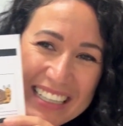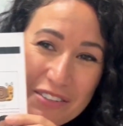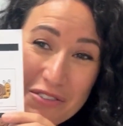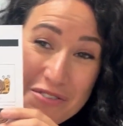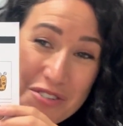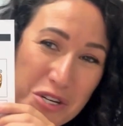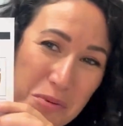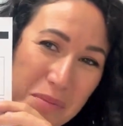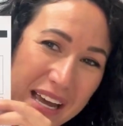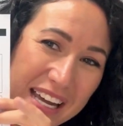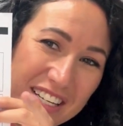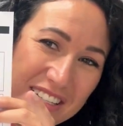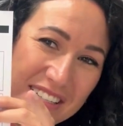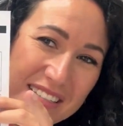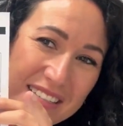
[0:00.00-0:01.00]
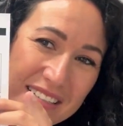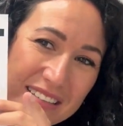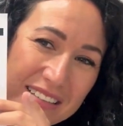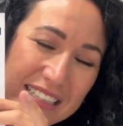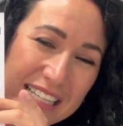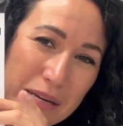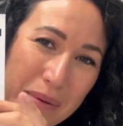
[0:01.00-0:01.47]
or 2 pages,
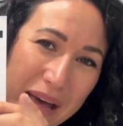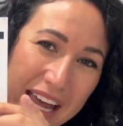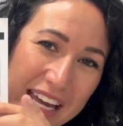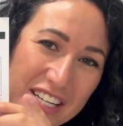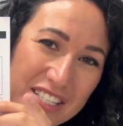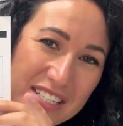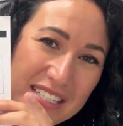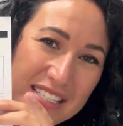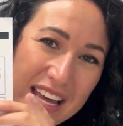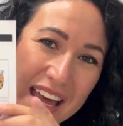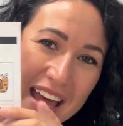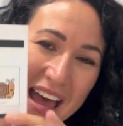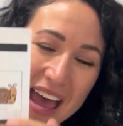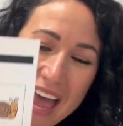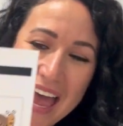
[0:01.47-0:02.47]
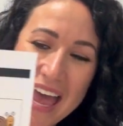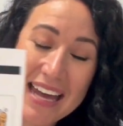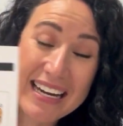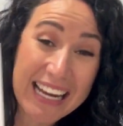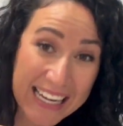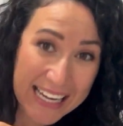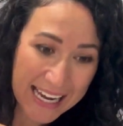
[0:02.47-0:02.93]
clear pages.
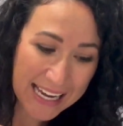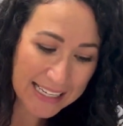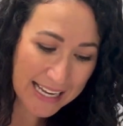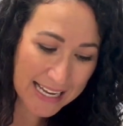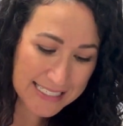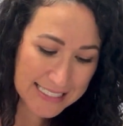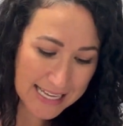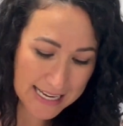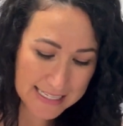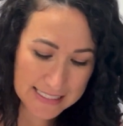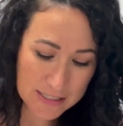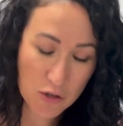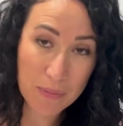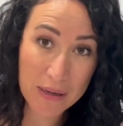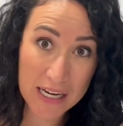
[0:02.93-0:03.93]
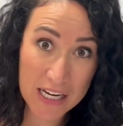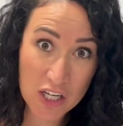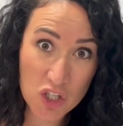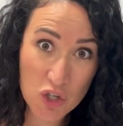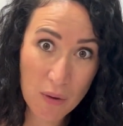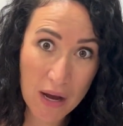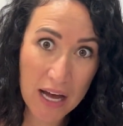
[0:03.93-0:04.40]
And again, as the SLP,
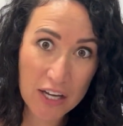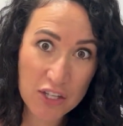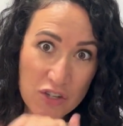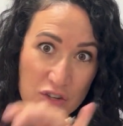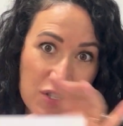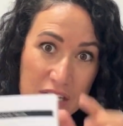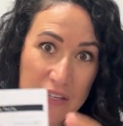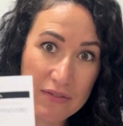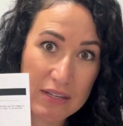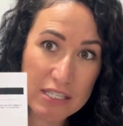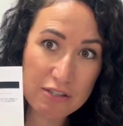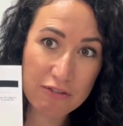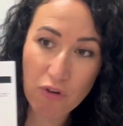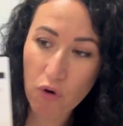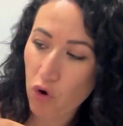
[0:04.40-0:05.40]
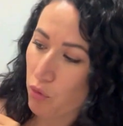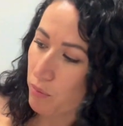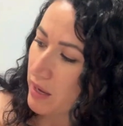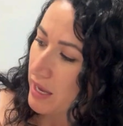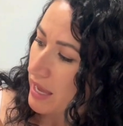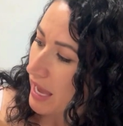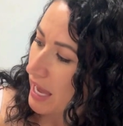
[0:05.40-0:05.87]
you are using this form.
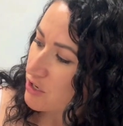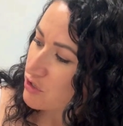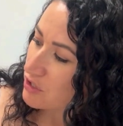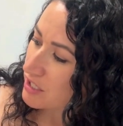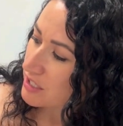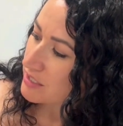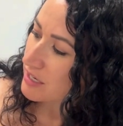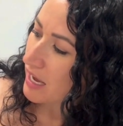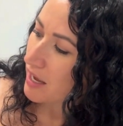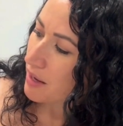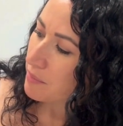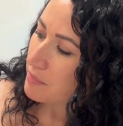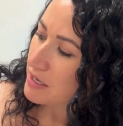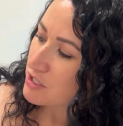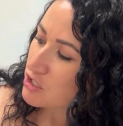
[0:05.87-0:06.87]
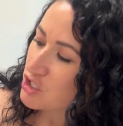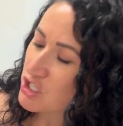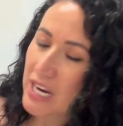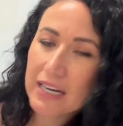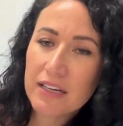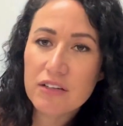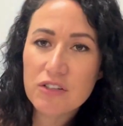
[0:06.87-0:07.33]
And you can
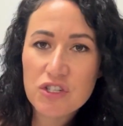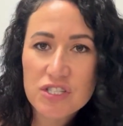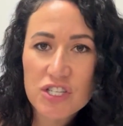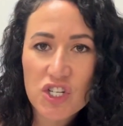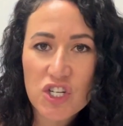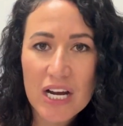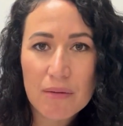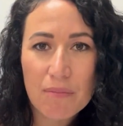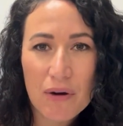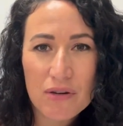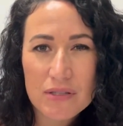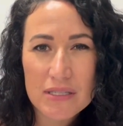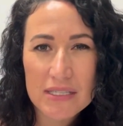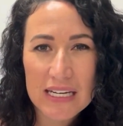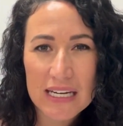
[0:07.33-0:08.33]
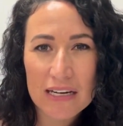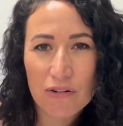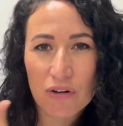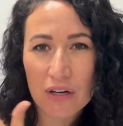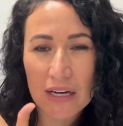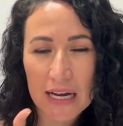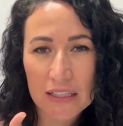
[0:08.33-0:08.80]
use the check boxes here
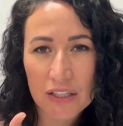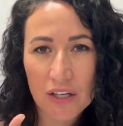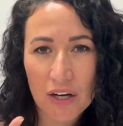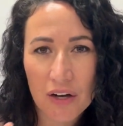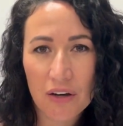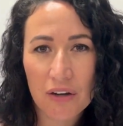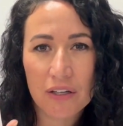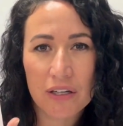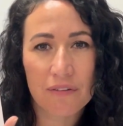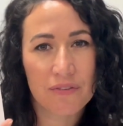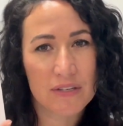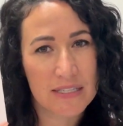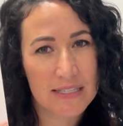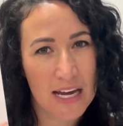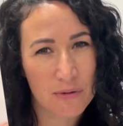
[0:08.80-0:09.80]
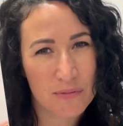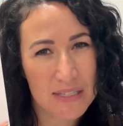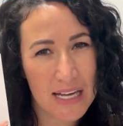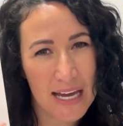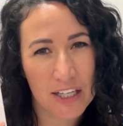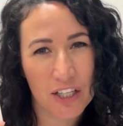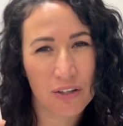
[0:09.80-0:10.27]
or color code if the sound was
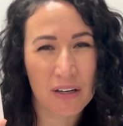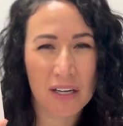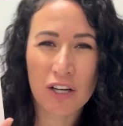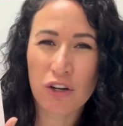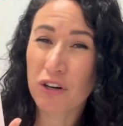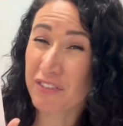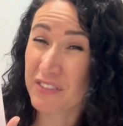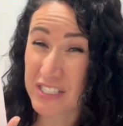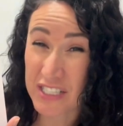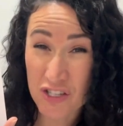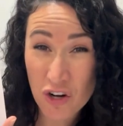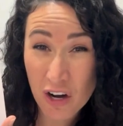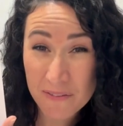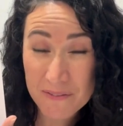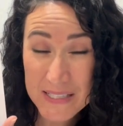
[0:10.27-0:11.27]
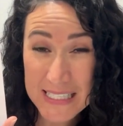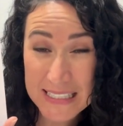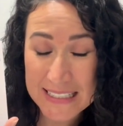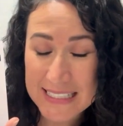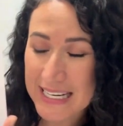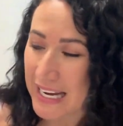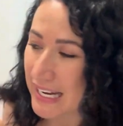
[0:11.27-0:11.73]
accurate or if it did not
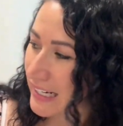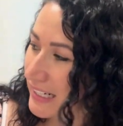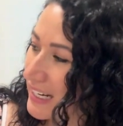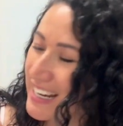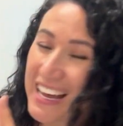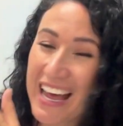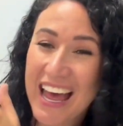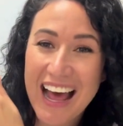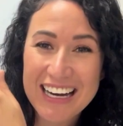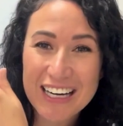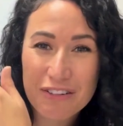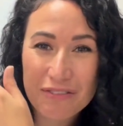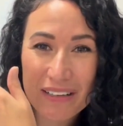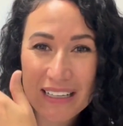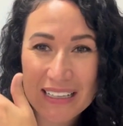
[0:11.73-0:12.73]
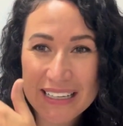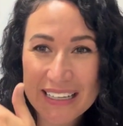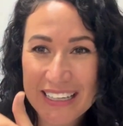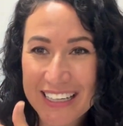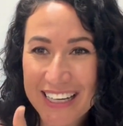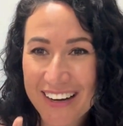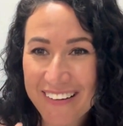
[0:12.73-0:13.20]
facilitate. And I
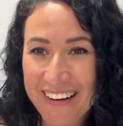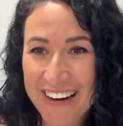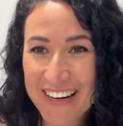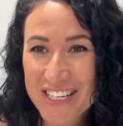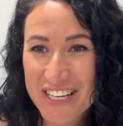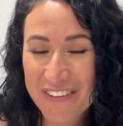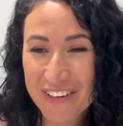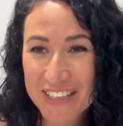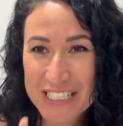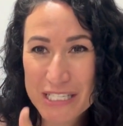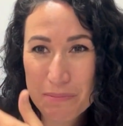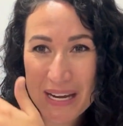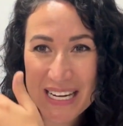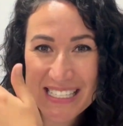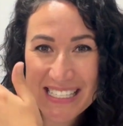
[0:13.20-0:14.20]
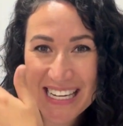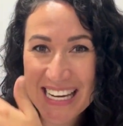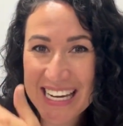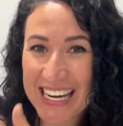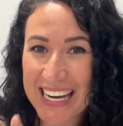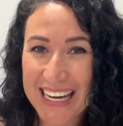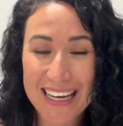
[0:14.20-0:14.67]
really encourage, I've got a space
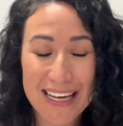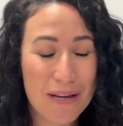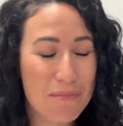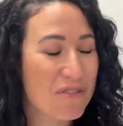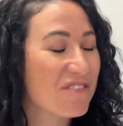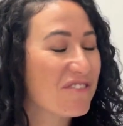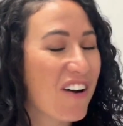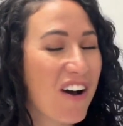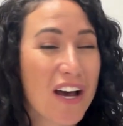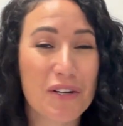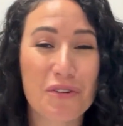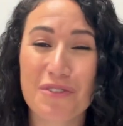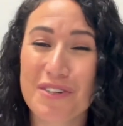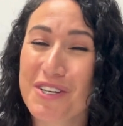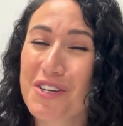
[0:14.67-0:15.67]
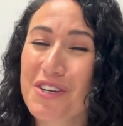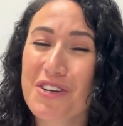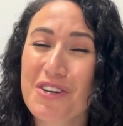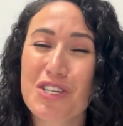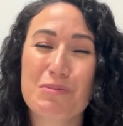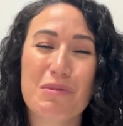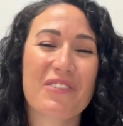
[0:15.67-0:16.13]
here, provide all the
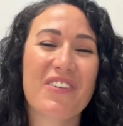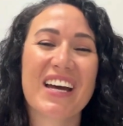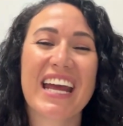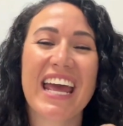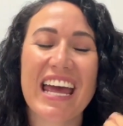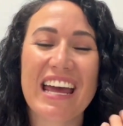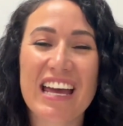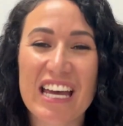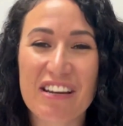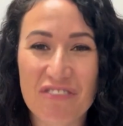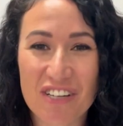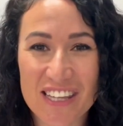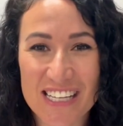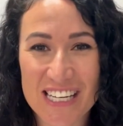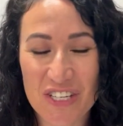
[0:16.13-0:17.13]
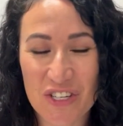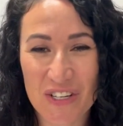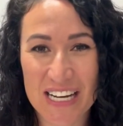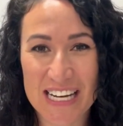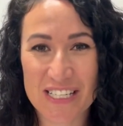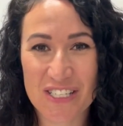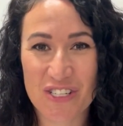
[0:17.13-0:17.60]
cues, provide everything you
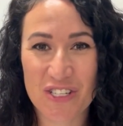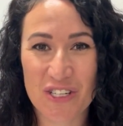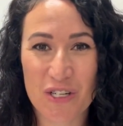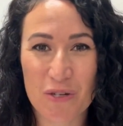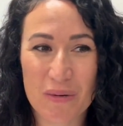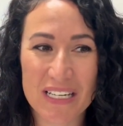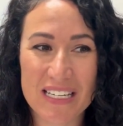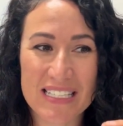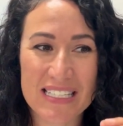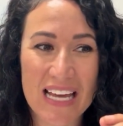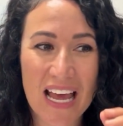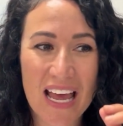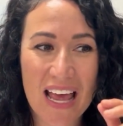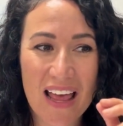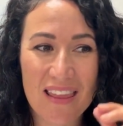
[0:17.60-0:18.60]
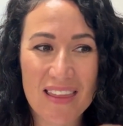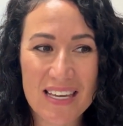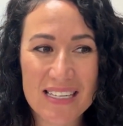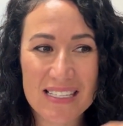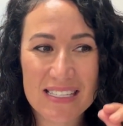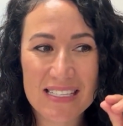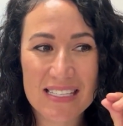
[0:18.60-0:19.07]
need to do, because
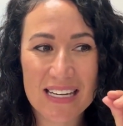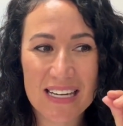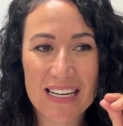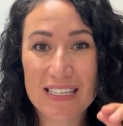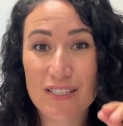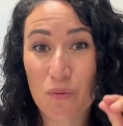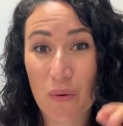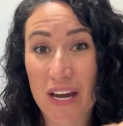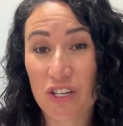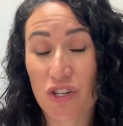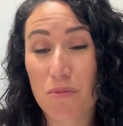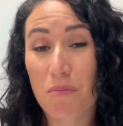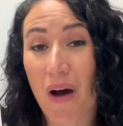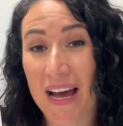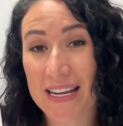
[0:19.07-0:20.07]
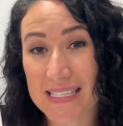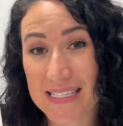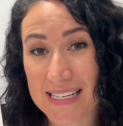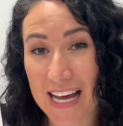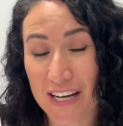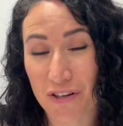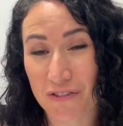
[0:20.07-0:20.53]
this is where you might
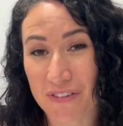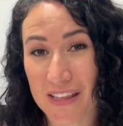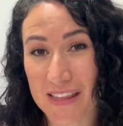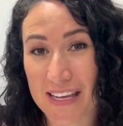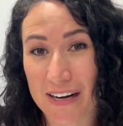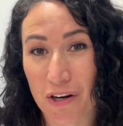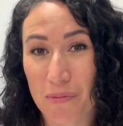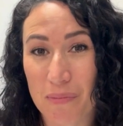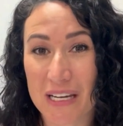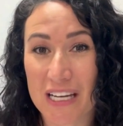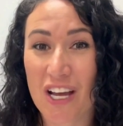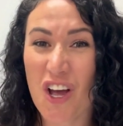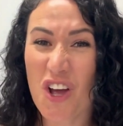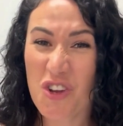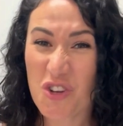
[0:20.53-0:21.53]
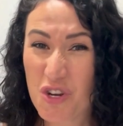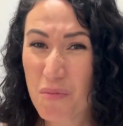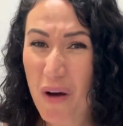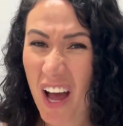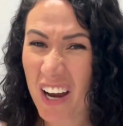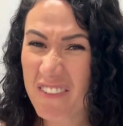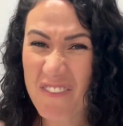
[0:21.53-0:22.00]
start off in therapy. You
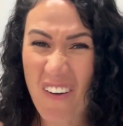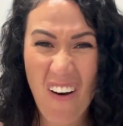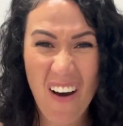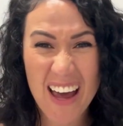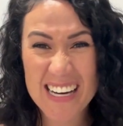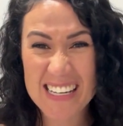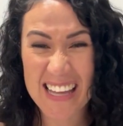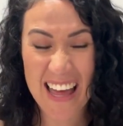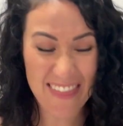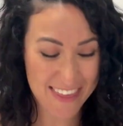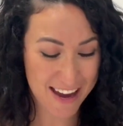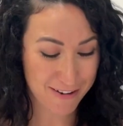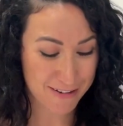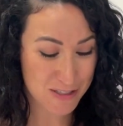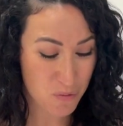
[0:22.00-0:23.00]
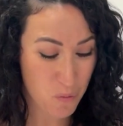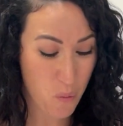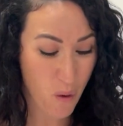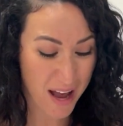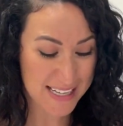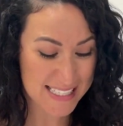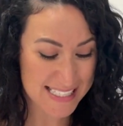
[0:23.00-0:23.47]
might find that there is
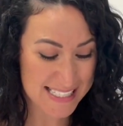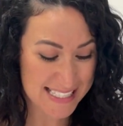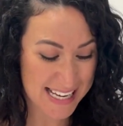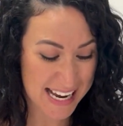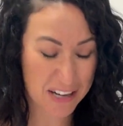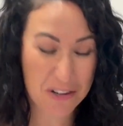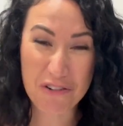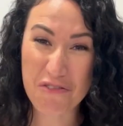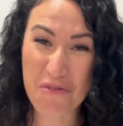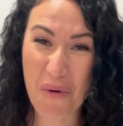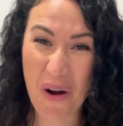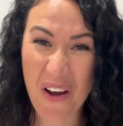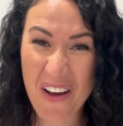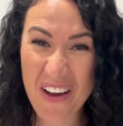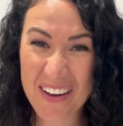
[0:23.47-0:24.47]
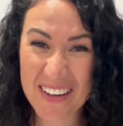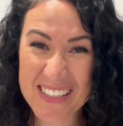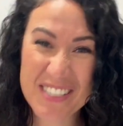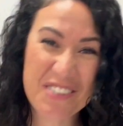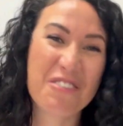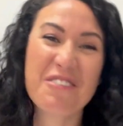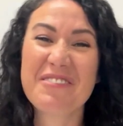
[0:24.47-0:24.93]
one set of words
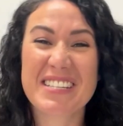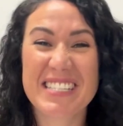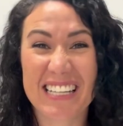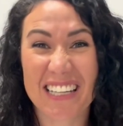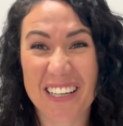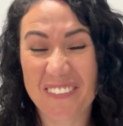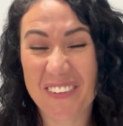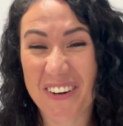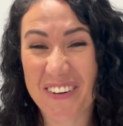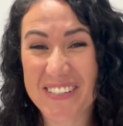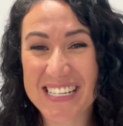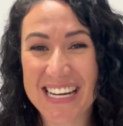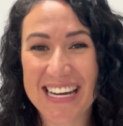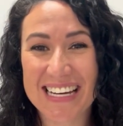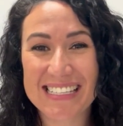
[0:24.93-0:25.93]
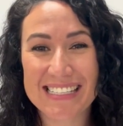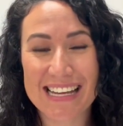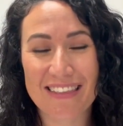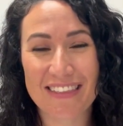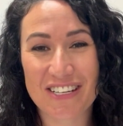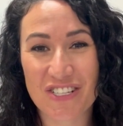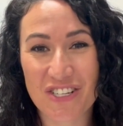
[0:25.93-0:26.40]
or facilitative context
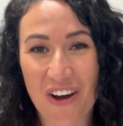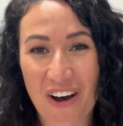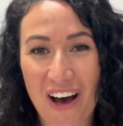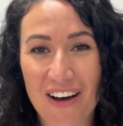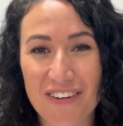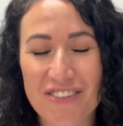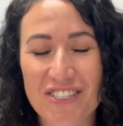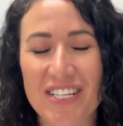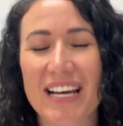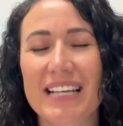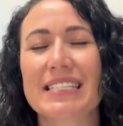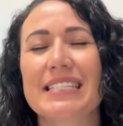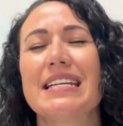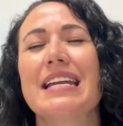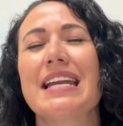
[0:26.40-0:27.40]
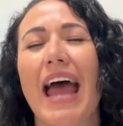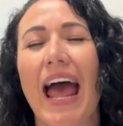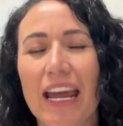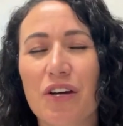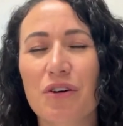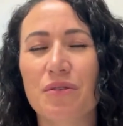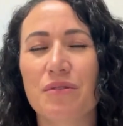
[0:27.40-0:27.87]
that the child just
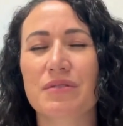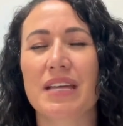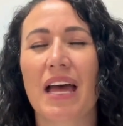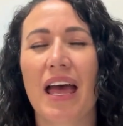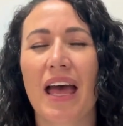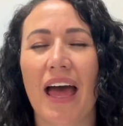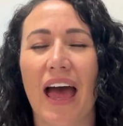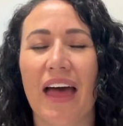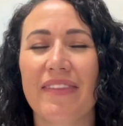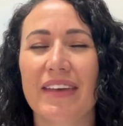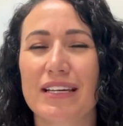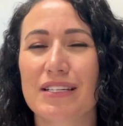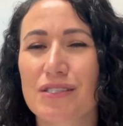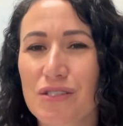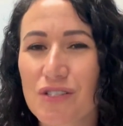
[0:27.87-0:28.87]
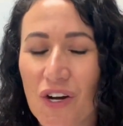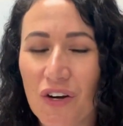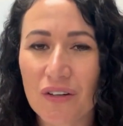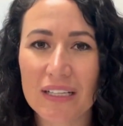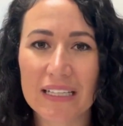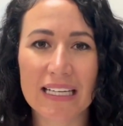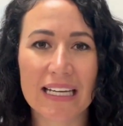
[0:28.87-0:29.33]
nails, and they are so
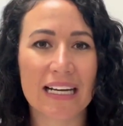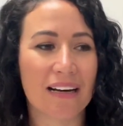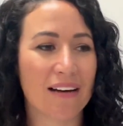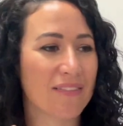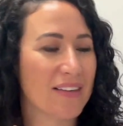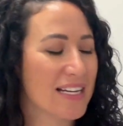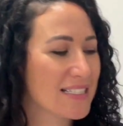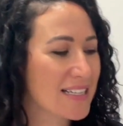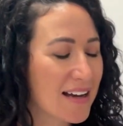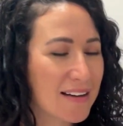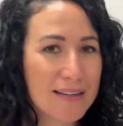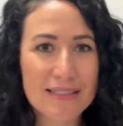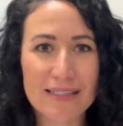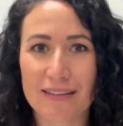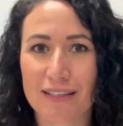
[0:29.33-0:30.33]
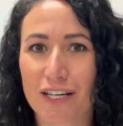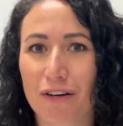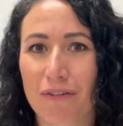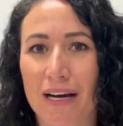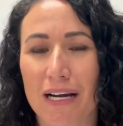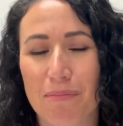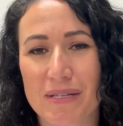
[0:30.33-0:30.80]
clear and their tongue is in the
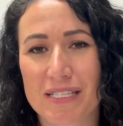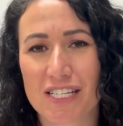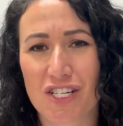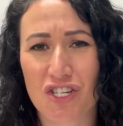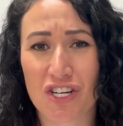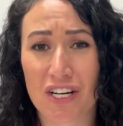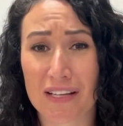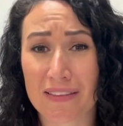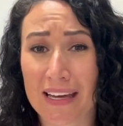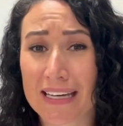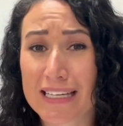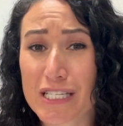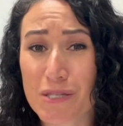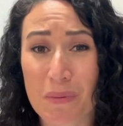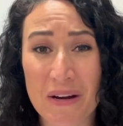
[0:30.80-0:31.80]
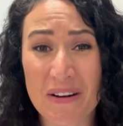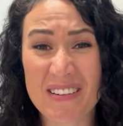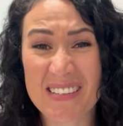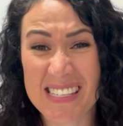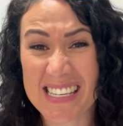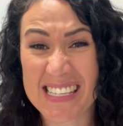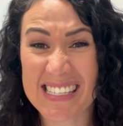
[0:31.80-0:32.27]
correct position and they
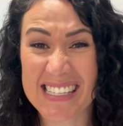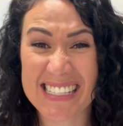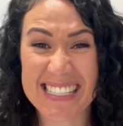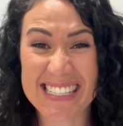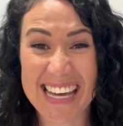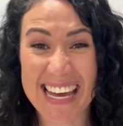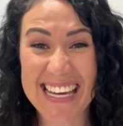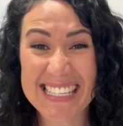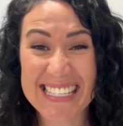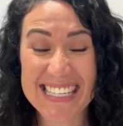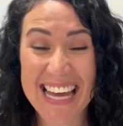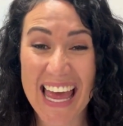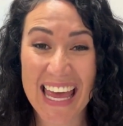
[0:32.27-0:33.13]
experience this success.